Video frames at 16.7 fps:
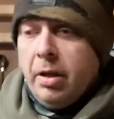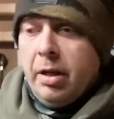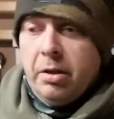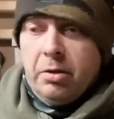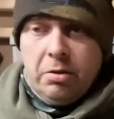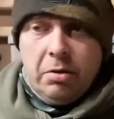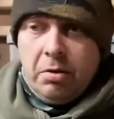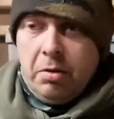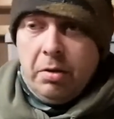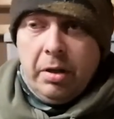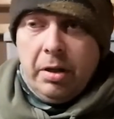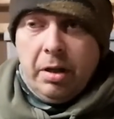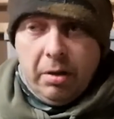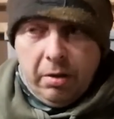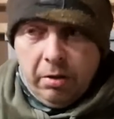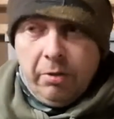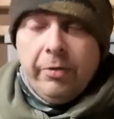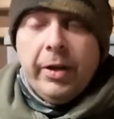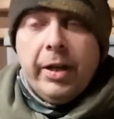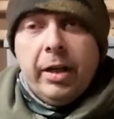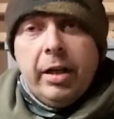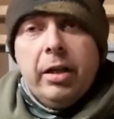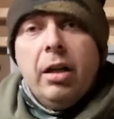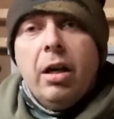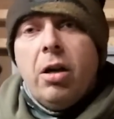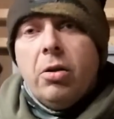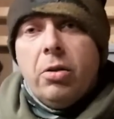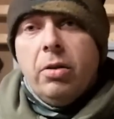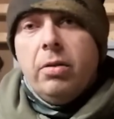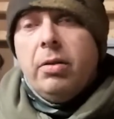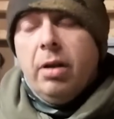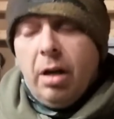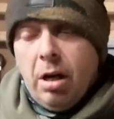It's just, you're going to feel it
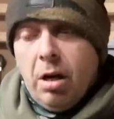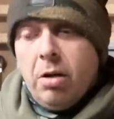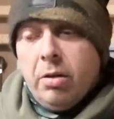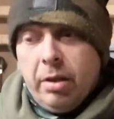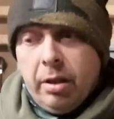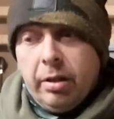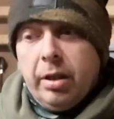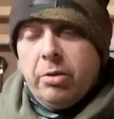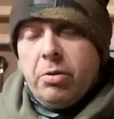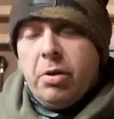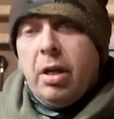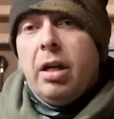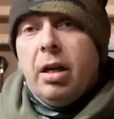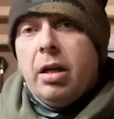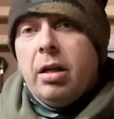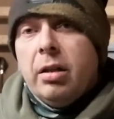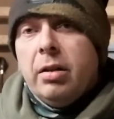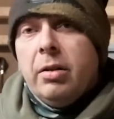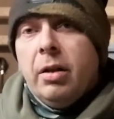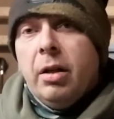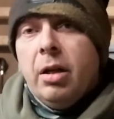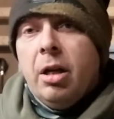lock and go hard.